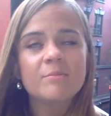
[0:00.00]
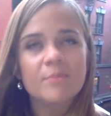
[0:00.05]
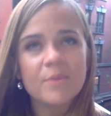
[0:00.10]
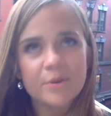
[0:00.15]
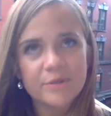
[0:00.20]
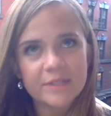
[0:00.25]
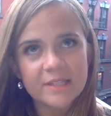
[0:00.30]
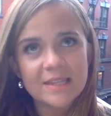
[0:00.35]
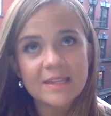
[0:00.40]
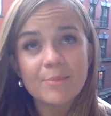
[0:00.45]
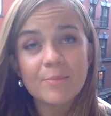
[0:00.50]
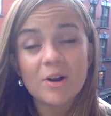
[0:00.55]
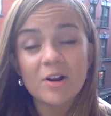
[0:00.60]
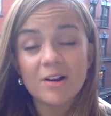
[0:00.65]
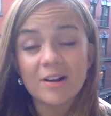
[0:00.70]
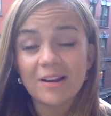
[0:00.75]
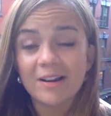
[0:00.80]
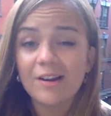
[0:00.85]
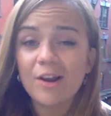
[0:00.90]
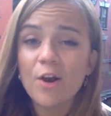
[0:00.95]
Most of them
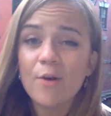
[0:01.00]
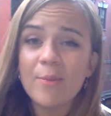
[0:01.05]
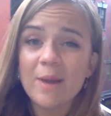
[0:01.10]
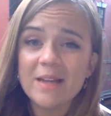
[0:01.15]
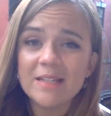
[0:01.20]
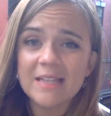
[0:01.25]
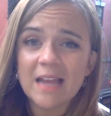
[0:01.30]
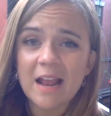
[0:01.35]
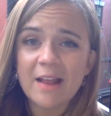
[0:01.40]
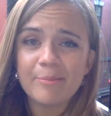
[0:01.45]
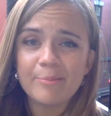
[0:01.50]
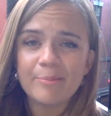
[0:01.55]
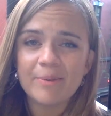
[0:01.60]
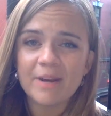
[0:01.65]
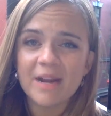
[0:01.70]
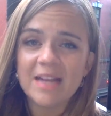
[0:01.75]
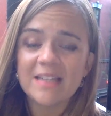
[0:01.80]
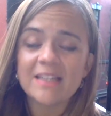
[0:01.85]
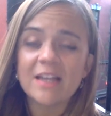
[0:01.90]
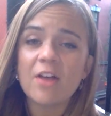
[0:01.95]
already know my type, but
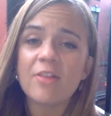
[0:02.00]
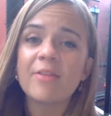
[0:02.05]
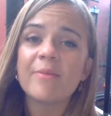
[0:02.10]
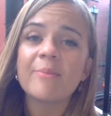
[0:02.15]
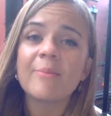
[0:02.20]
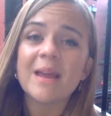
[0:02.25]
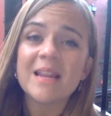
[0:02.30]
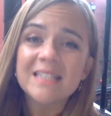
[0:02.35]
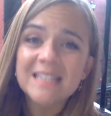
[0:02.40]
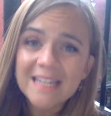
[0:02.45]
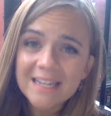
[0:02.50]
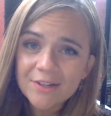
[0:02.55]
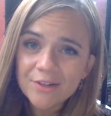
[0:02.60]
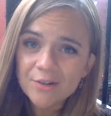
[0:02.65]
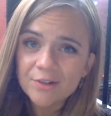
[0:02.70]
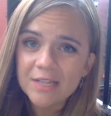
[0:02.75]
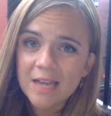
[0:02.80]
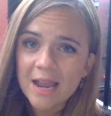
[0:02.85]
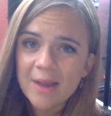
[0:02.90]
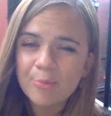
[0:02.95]
I tell them my
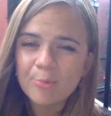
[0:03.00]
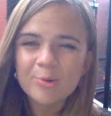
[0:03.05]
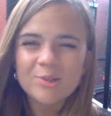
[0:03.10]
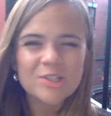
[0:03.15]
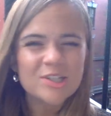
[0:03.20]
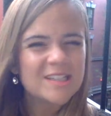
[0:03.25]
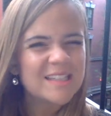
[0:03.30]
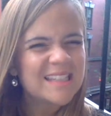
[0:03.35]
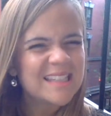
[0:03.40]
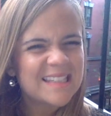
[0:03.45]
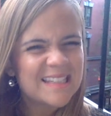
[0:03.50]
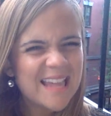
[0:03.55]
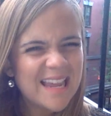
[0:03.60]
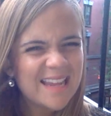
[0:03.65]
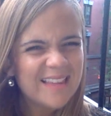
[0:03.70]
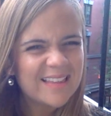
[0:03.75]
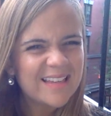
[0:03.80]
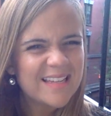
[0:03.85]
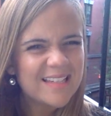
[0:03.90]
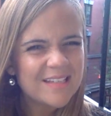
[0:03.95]
Tinder type, which is
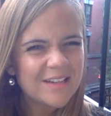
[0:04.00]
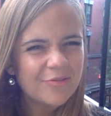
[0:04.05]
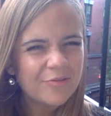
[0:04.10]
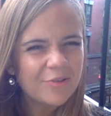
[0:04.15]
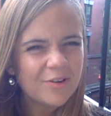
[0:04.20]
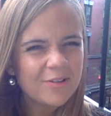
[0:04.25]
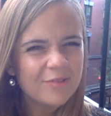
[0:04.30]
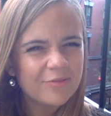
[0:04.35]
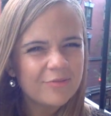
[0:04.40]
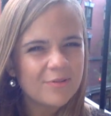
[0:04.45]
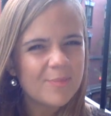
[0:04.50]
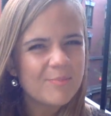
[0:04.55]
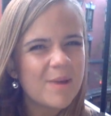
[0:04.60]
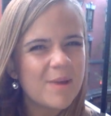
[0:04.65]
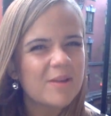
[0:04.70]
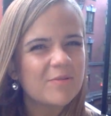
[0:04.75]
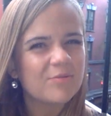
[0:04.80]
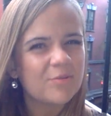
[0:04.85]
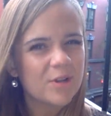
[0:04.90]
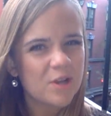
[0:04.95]
slightly different from
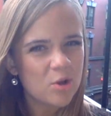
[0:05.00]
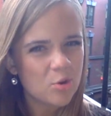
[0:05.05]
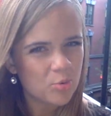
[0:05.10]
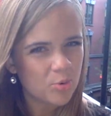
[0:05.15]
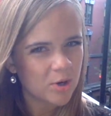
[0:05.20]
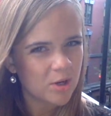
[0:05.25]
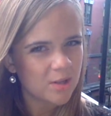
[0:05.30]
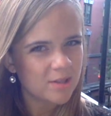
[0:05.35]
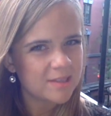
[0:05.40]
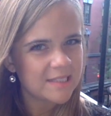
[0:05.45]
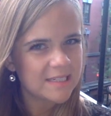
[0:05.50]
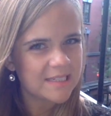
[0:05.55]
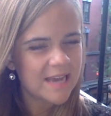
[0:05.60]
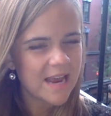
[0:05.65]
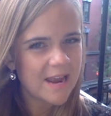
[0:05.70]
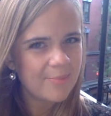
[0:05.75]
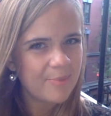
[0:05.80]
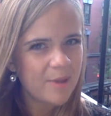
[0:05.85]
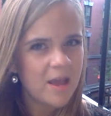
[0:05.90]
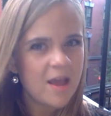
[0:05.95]
my real world
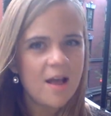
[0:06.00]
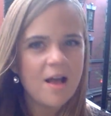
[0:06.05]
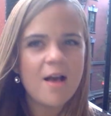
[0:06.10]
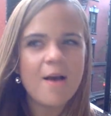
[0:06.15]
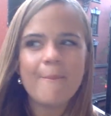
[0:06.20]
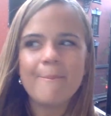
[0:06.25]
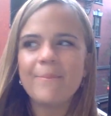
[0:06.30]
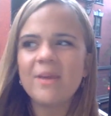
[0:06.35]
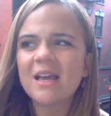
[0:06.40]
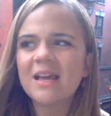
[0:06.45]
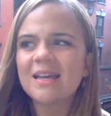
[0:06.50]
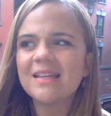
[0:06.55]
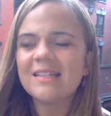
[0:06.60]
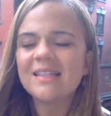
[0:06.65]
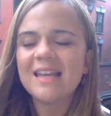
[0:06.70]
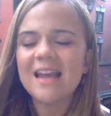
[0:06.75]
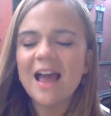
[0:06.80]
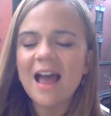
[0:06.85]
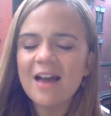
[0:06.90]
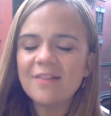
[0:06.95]
type, because
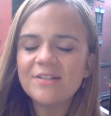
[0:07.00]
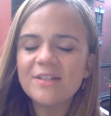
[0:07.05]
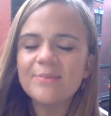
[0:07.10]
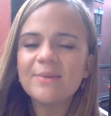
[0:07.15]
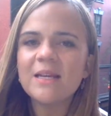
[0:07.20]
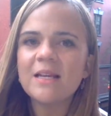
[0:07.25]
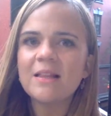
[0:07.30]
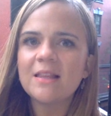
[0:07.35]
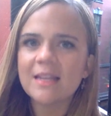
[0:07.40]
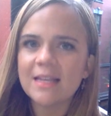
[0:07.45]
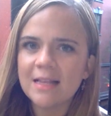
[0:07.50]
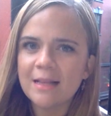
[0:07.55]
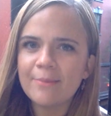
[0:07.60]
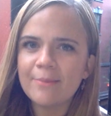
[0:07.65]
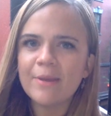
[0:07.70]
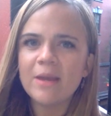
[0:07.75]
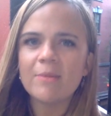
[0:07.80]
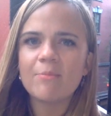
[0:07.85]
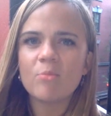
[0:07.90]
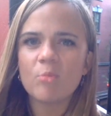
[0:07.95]
you have to be a little
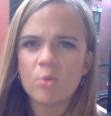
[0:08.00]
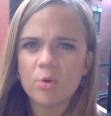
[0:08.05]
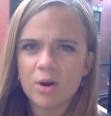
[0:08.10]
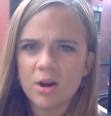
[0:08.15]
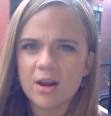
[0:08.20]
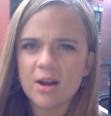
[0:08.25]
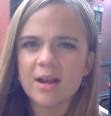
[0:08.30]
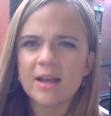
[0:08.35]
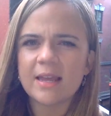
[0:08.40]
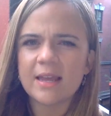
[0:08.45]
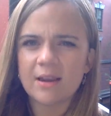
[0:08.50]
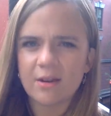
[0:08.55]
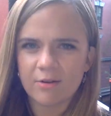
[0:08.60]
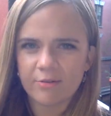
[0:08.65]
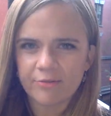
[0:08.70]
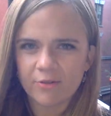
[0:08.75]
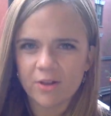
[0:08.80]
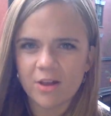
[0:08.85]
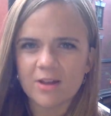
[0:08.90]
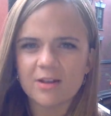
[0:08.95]
bit more
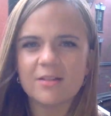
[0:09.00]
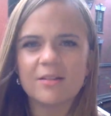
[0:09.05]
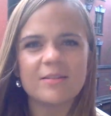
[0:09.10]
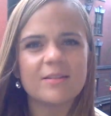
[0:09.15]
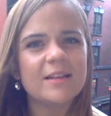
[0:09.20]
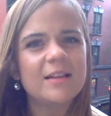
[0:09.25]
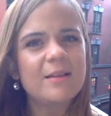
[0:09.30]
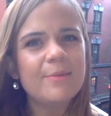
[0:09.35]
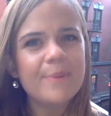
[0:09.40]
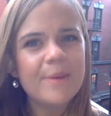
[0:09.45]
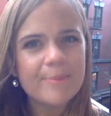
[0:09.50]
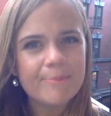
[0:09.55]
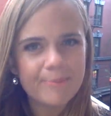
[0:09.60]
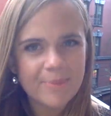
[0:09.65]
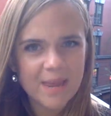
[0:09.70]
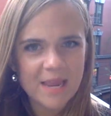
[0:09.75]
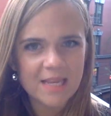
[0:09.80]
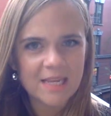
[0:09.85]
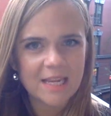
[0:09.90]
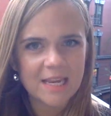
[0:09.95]
careful and a little bit
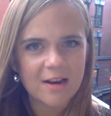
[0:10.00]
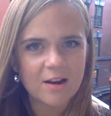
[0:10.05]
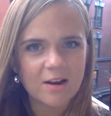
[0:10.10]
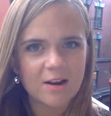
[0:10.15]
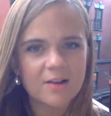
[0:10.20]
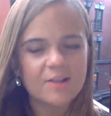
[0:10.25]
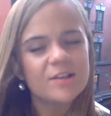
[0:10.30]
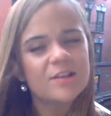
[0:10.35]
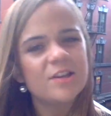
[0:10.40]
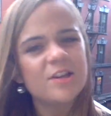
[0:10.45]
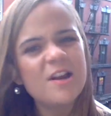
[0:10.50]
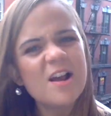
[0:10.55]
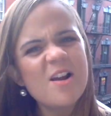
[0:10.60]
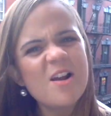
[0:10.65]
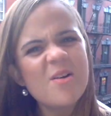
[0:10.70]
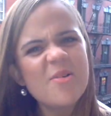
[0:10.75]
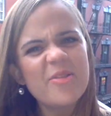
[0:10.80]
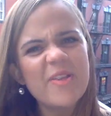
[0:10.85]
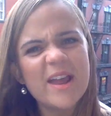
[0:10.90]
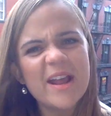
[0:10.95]
pickier. You
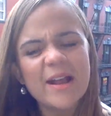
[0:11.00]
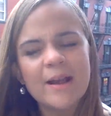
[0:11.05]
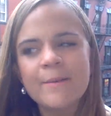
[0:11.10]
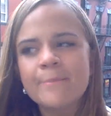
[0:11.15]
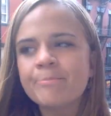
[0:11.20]
know, like,